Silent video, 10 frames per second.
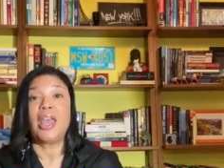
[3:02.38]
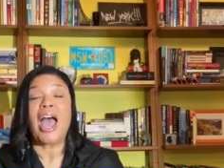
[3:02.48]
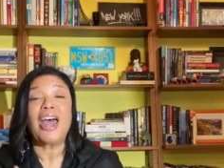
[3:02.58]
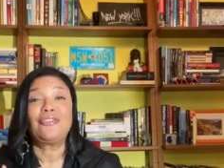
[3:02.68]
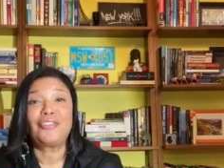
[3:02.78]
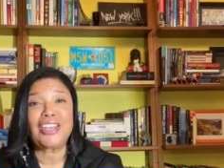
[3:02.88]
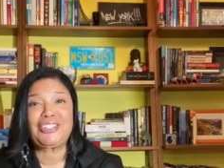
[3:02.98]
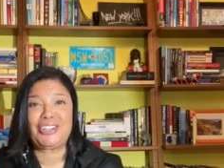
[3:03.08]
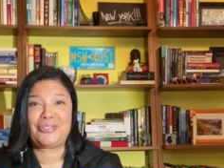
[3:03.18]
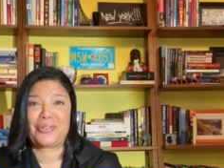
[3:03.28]
and
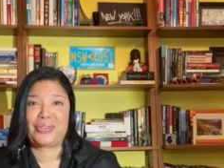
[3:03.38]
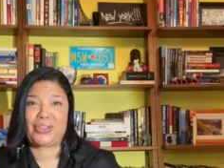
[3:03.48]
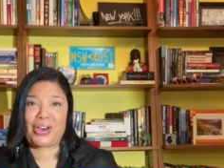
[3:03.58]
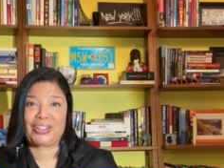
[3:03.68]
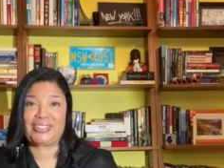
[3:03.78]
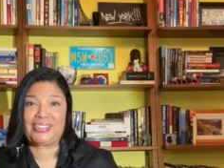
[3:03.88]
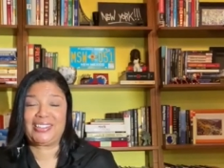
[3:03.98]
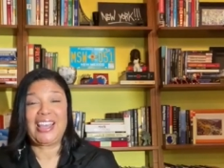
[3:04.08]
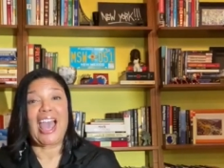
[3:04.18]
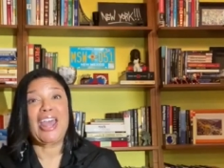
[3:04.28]
face your own thoughts
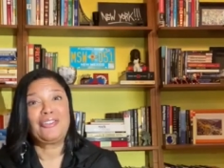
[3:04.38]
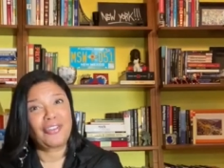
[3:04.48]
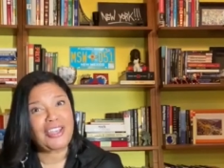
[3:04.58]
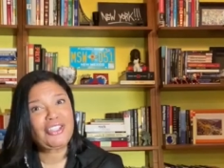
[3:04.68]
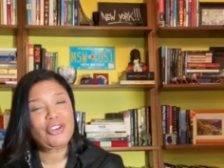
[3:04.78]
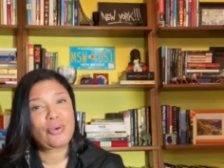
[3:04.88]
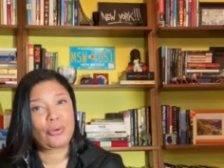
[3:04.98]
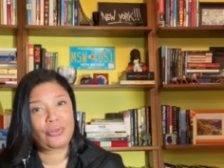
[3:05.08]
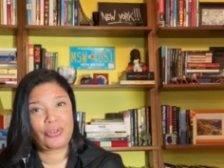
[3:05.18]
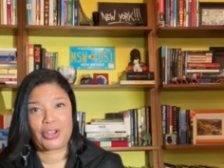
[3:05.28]
and face your
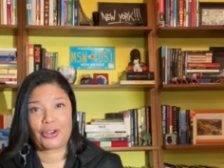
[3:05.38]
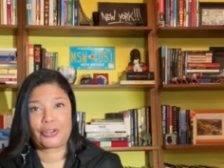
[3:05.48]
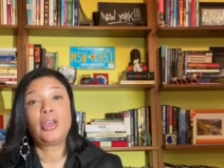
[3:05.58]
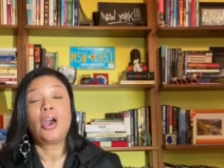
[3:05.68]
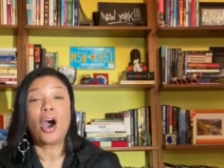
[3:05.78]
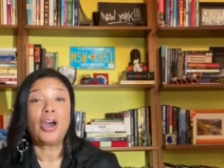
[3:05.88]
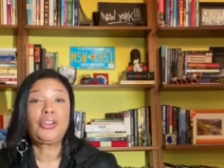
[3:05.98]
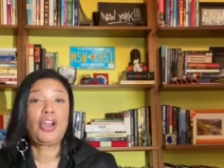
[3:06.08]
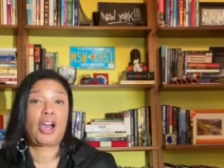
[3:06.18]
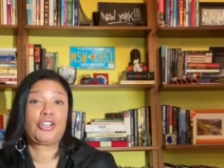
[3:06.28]
own fears.
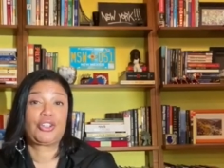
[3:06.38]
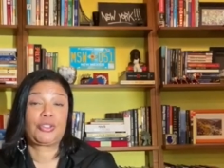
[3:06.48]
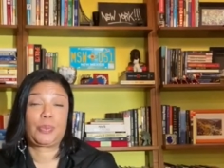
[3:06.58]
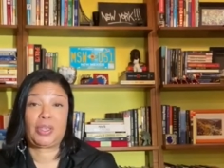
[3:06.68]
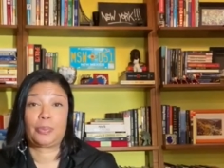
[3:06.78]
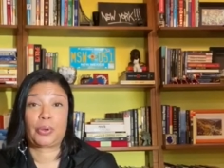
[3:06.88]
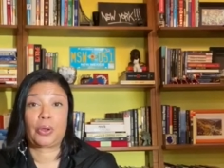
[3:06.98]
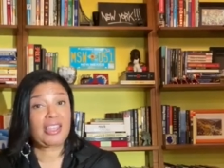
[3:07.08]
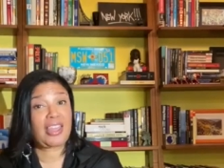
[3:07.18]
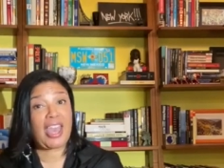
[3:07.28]
Unconscious
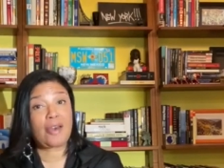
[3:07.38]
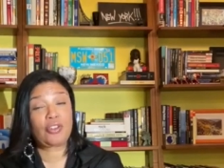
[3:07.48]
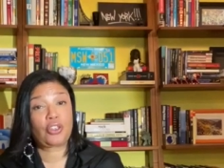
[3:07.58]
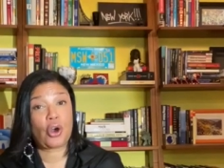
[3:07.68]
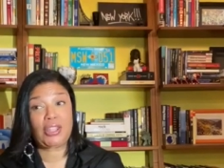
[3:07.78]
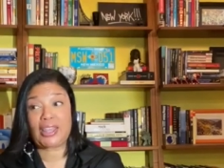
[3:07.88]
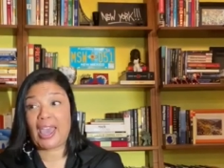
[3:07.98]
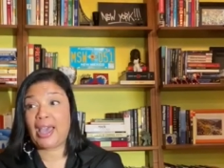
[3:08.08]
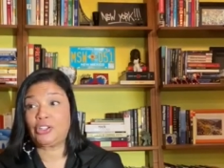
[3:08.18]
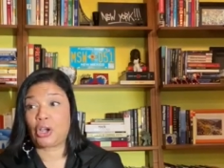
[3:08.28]
people, they have a thought, they
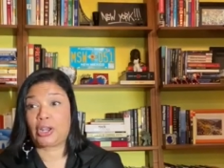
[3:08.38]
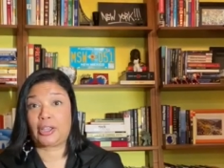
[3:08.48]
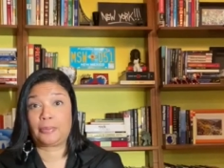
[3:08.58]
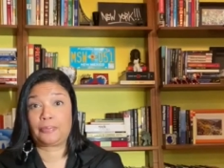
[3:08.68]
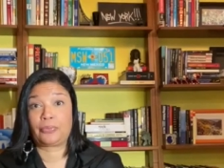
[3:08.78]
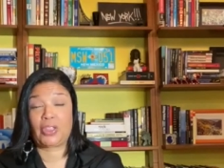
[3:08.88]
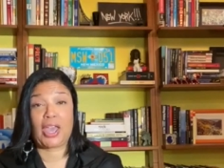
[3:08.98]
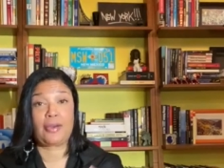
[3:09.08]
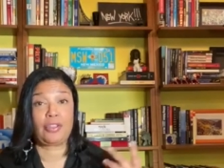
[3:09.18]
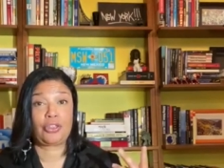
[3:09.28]
act on it. They
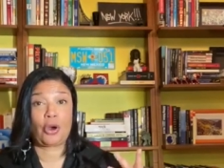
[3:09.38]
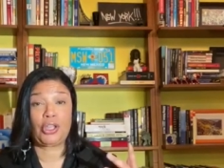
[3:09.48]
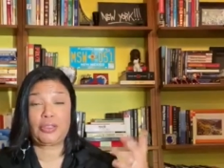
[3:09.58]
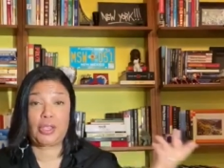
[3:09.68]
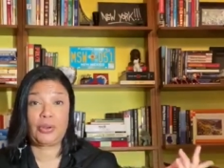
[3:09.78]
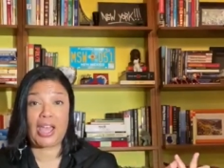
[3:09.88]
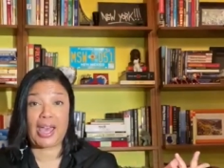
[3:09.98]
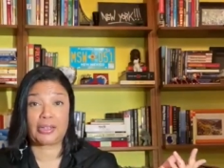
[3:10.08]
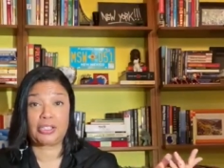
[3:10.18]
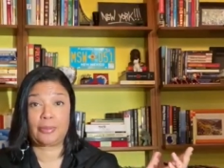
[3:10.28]
have a thought, they
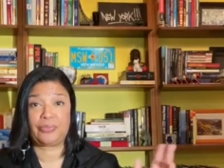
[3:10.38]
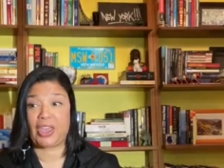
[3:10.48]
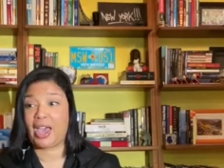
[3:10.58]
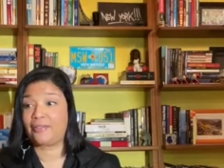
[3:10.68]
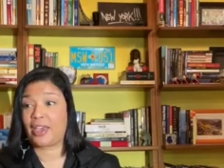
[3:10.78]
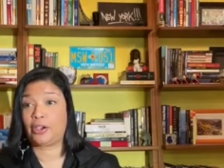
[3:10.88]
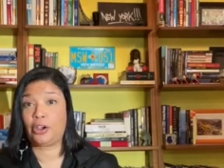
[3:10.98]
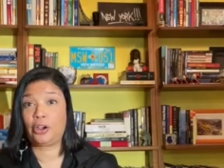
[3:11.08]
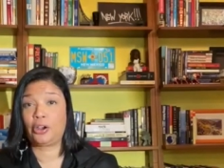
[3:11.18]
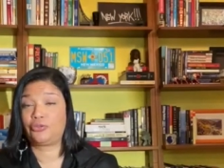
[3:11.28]
react. They have
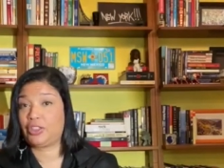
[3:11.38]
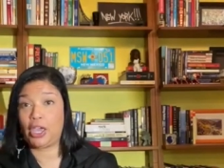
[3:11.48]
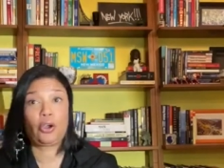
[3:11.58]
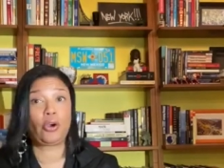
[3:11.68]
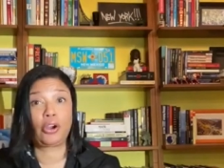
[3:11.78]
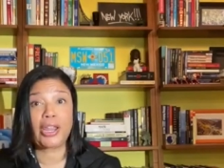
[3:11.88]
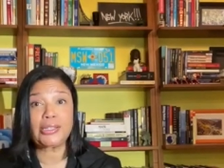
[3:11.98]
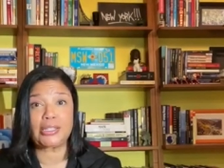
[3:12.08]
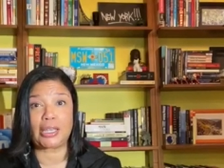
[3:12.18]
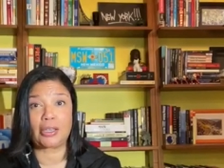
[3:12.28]
anger, they go
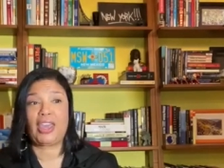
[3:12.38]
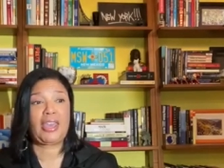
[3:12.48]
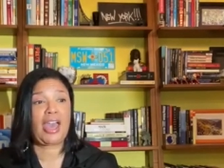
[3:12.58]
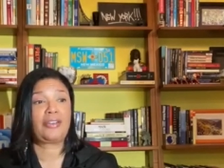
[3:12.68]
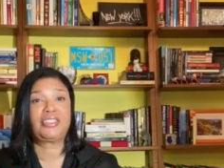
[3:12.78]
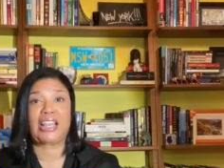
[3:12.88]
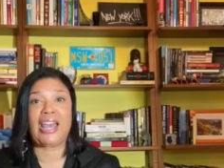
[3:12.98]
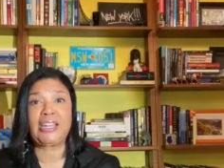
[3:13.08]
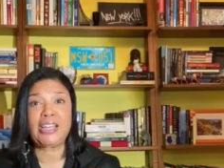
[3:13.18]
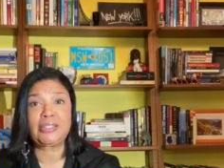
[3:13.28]
crazy. They have
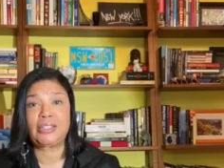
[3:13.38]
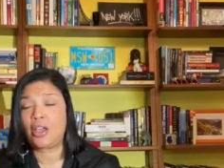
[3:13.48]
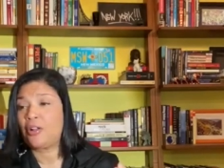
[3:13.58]
sadness,